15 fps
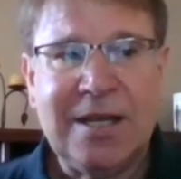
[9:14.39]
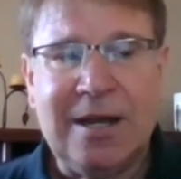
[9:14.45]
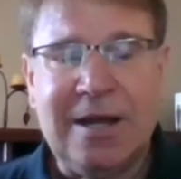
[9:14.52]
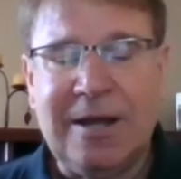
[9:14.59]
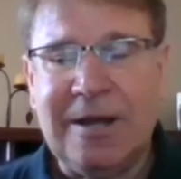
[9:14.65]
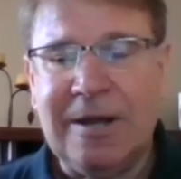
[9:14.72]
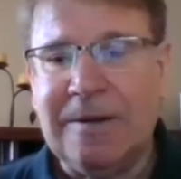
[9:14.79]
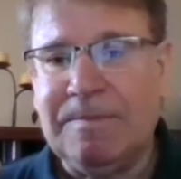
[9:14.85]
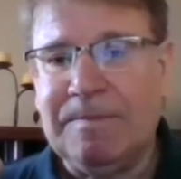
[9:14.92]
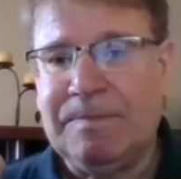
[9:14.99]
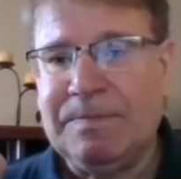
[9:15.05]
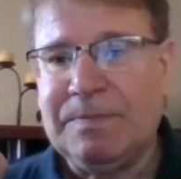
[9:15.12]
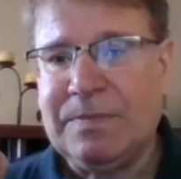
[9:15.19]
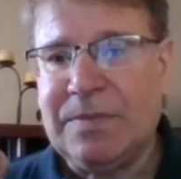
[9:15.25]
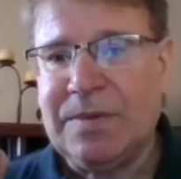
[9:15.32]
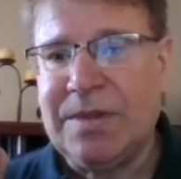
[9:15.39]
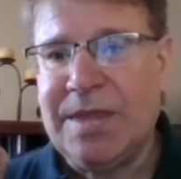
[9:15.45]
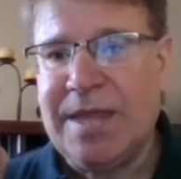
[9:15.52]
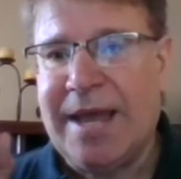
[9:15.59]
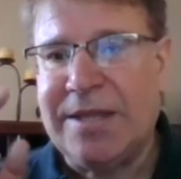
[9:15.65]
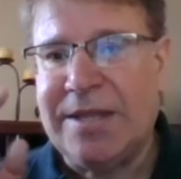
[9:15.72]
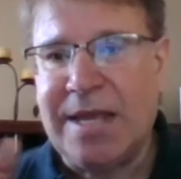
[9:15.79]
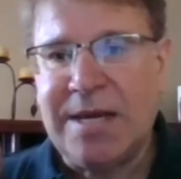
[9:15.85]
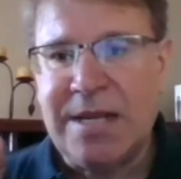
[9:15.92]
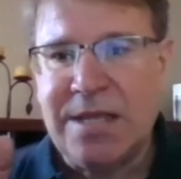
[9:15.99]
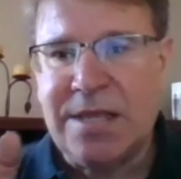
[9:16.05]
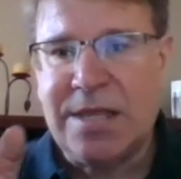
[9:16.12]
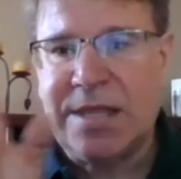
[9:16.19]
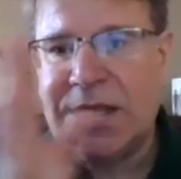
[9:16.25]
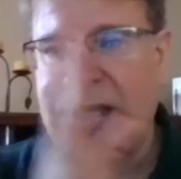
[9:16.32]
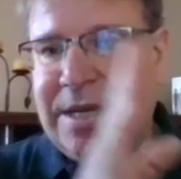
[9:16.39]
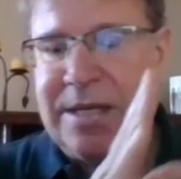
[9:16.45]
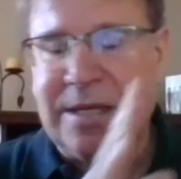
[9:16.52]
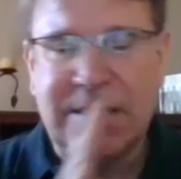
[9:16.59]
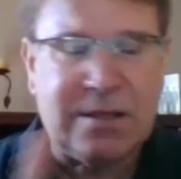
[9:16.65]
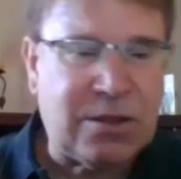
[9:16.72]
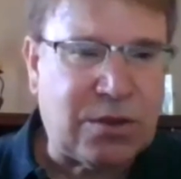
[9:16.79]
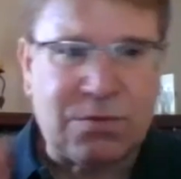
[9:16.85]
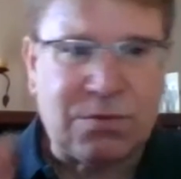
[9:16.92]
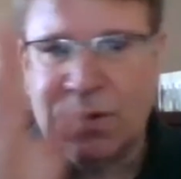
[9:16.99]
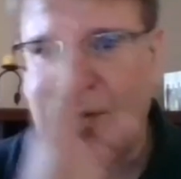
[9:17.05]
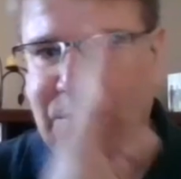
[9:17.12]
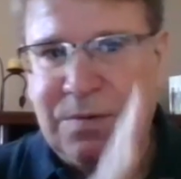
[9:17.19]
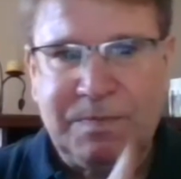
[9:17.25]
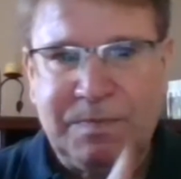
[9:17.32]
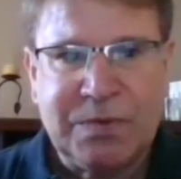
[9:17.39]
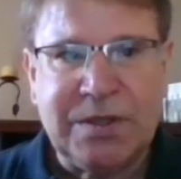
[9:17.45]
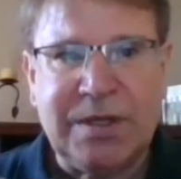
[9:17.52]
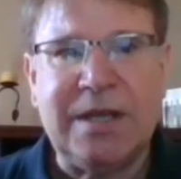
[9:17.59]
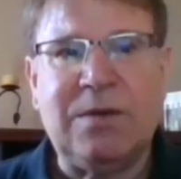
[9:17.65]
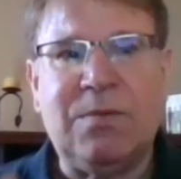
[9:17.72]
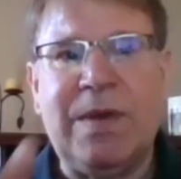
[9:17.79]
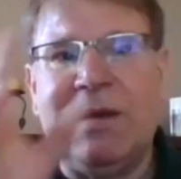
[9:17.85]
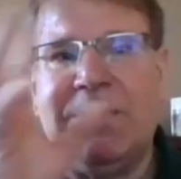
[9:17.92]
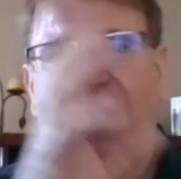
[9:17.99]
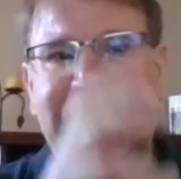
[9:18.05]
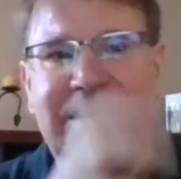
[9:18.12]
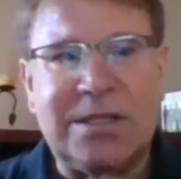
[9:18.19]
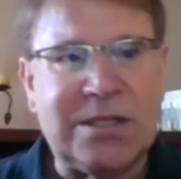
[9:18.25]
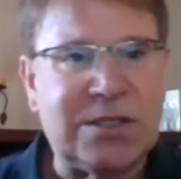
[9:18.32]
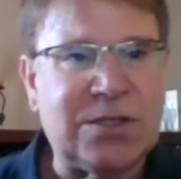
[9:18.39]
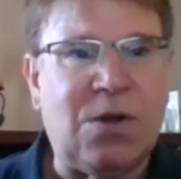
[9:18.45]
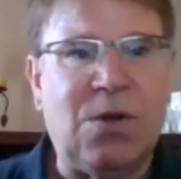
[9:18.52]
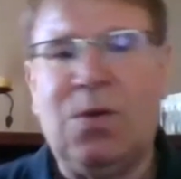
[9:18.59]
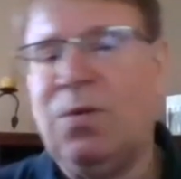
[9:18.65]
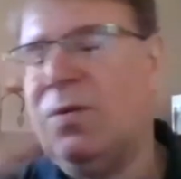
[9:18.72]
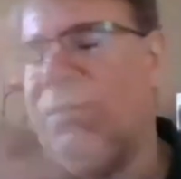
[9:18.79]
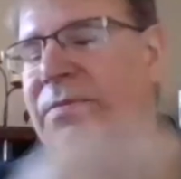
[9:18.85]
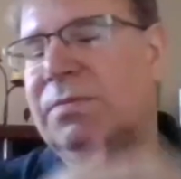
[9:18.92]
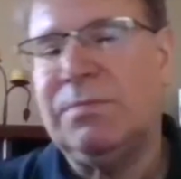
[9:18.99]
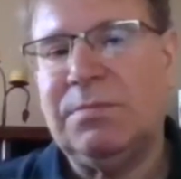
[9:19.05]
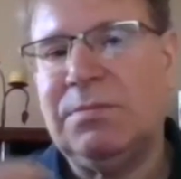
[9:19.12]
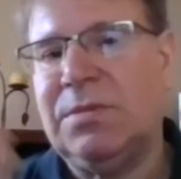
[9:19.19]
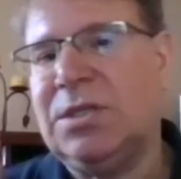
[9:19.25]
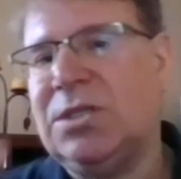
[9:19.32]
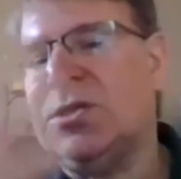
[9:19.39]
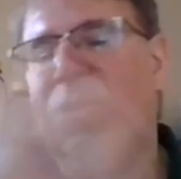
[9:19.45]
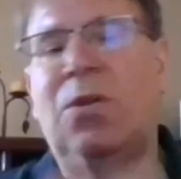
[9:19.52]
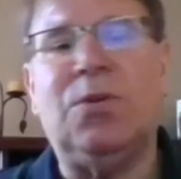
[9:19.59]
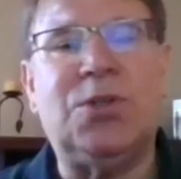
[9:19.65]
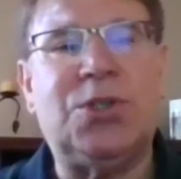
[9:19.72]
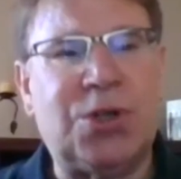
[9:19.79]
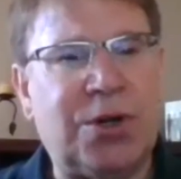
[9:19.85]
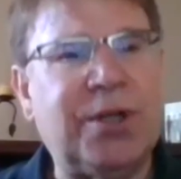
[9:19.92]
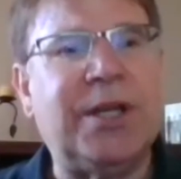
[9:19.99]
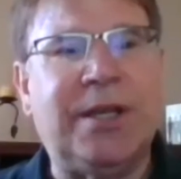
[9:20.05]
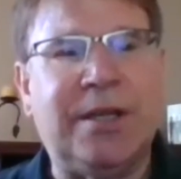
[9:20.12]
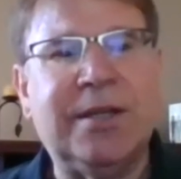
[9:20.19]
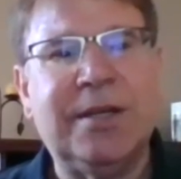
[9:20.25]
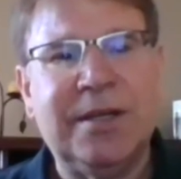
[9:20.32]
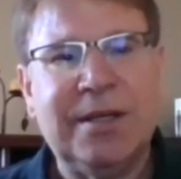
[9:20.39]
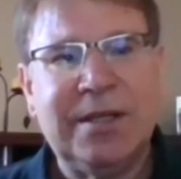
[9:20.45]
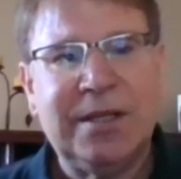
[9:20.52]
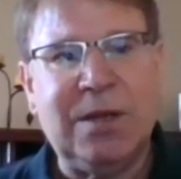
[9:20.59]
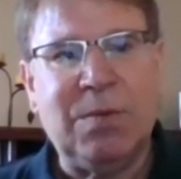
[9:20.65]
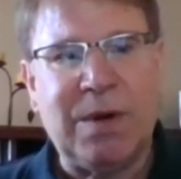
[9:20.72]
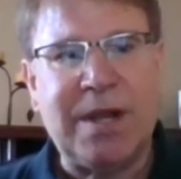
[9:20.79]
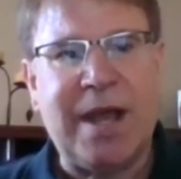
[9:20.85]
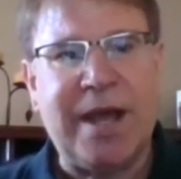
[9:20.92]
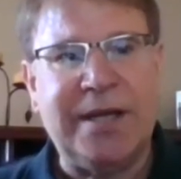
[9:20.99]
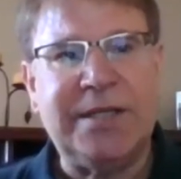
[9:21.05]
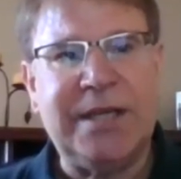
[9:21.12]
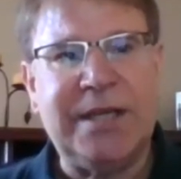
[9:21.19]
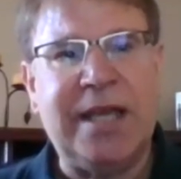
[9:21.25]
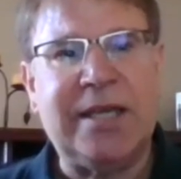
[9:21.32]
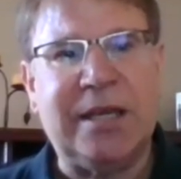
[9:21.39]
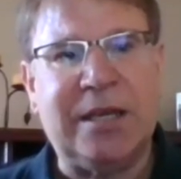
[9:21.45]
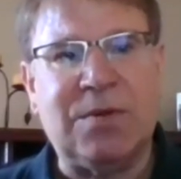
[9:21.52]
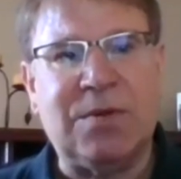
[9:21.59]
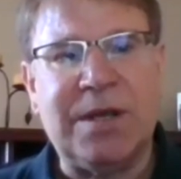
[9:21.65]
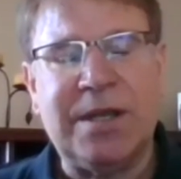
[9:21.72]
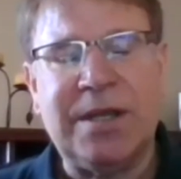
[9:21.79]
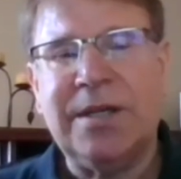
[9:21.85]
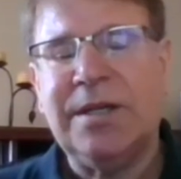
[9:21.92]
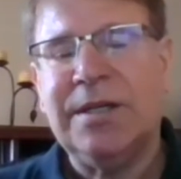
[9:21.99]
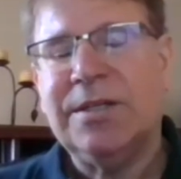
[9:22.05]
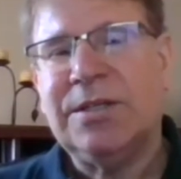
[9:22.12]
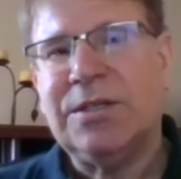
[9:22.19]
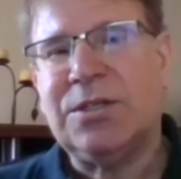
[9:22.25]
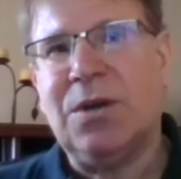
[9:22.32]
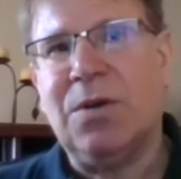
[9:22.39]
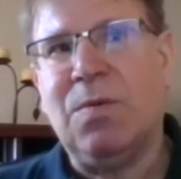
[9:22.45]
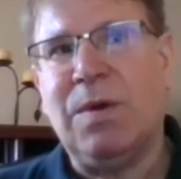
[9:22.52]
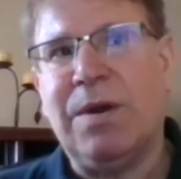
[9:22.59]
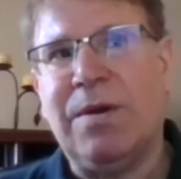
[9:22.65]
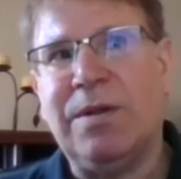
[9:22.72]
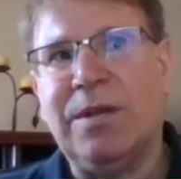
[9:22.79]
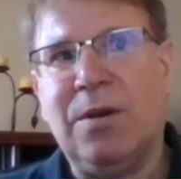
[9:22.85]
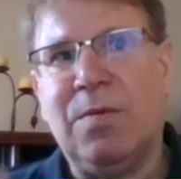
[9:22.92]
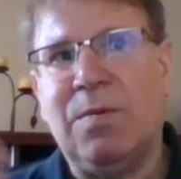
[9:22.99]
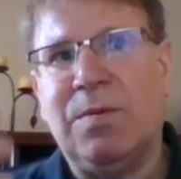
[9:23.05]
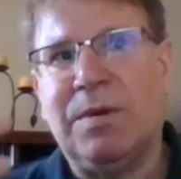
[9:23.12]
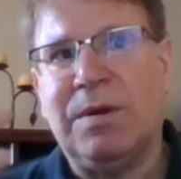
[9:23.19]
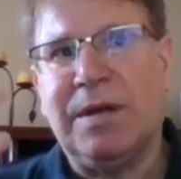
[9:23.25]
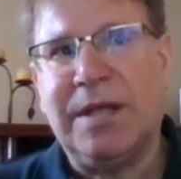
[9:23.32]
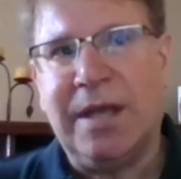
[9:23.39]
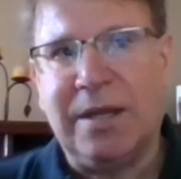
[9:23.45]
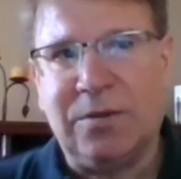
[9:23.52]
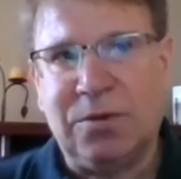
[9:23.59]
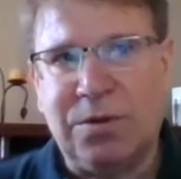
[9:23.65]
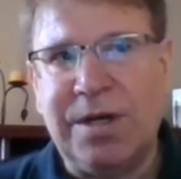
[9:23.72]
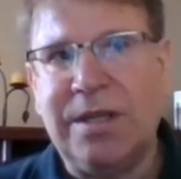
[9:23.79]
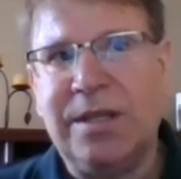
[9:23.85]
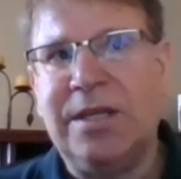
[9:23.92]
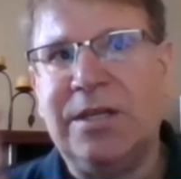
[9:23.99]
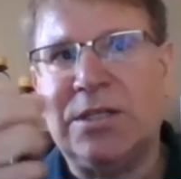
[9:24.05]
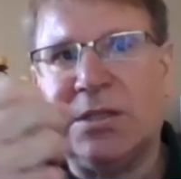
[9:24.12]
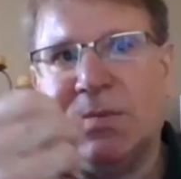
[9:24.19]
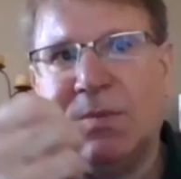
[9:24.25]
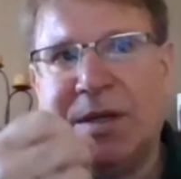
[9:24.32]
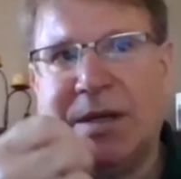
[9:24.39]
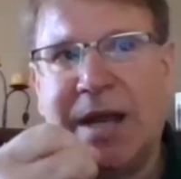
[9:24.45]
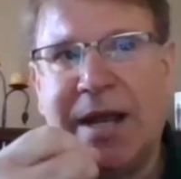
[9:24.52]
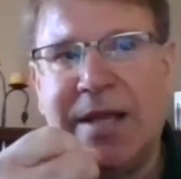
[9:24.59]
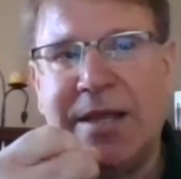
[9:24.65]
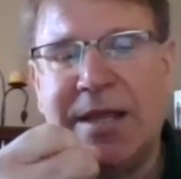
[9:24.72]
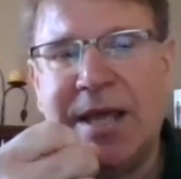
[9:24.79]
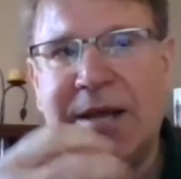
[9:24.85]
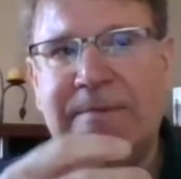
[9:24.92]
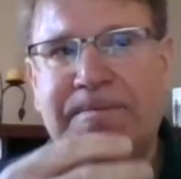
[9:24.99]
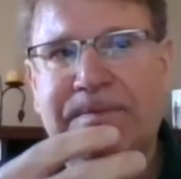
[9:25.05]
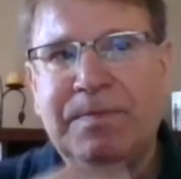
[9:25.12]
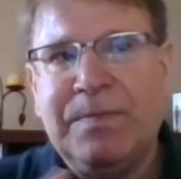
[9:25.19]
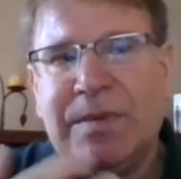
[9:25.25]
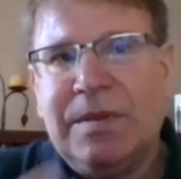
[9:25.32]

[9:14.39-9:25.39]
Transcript: um, that they didn't think it through. Like, wait a minute, this is a whole this is a whole journey that we're kind of taking, right? So we're, you know, again, learning the instrument, and then